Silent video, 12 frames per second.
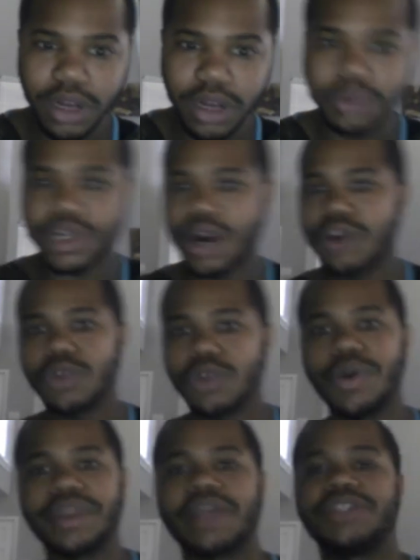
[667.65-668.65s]
There was an
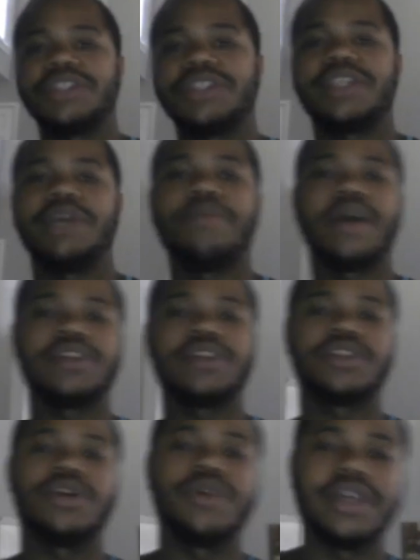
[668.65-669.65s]
earthquake that just hit
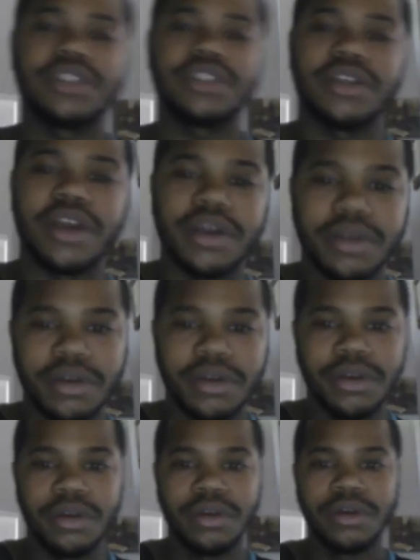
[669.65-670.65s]
Mexico yesterday.
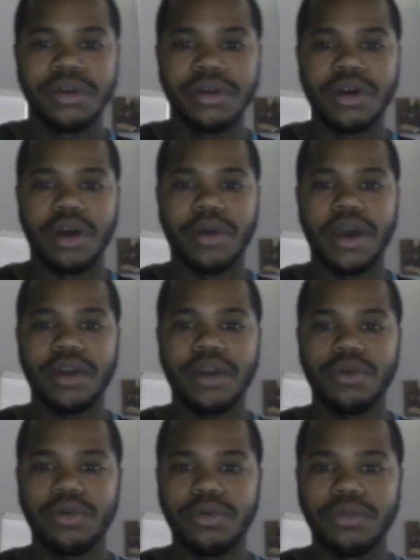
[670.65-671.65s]
All right.